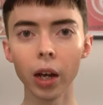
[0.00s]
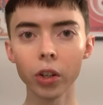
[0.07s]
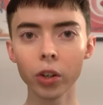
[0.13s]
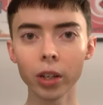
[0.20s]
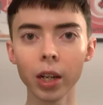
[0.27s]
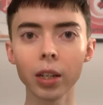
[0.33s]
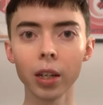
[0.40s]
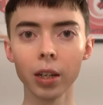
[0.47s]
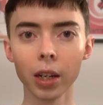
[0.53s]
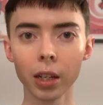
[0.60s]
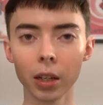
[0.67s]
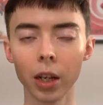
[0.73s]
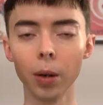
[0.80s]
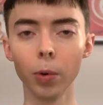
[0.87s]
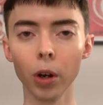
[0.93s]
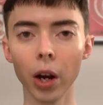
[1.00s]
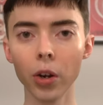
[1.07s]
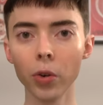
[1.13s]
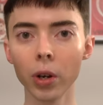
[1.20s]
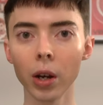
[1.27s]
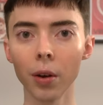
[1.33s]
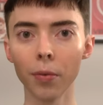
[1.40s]
And just as a disclaimer, I
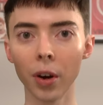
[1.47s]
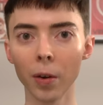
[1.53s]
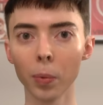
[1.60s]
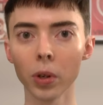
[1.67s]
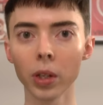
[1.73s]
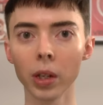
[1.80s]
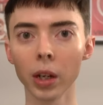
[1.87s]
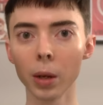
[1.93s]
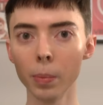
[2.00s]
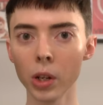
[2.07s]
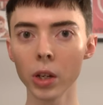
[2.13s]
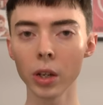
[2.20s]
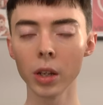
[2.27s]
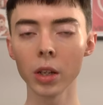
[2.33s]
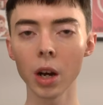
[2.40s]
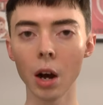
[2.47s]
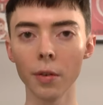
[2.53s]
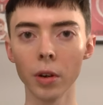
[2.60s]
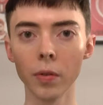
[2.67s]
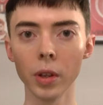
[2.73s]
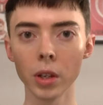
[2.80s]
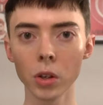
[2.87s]
do get 5% commissions off
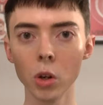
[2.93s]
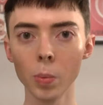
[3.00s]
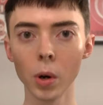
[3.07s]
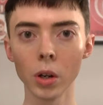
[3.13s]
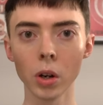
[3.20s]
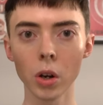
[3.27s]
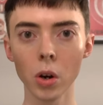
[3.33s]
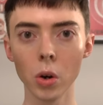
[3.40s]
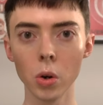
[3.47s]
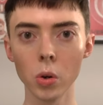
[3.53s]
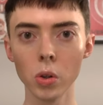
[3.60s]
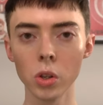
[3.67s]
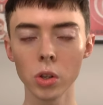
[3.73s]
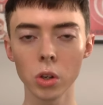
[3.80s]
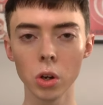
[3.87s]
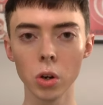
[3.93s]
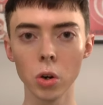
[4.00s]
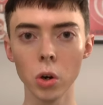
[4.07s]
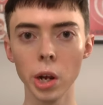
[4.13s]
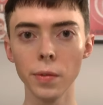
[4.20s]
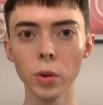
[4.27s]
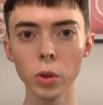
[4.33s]
of this coupon code.
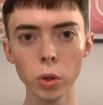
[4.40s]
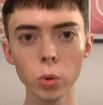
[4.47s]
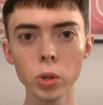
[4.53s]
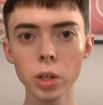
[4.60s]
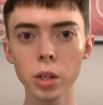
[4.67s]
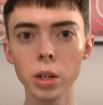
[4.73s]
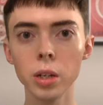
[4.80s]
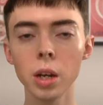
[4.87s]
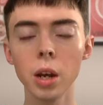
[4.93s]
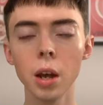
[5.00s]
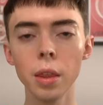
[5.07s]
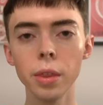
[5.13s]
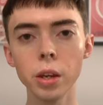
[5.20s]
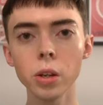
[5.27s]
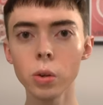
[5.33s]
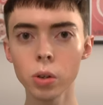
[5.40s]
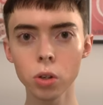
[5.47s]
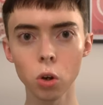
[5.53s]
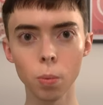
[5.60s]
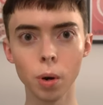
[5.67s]
So if you use it, Thank you so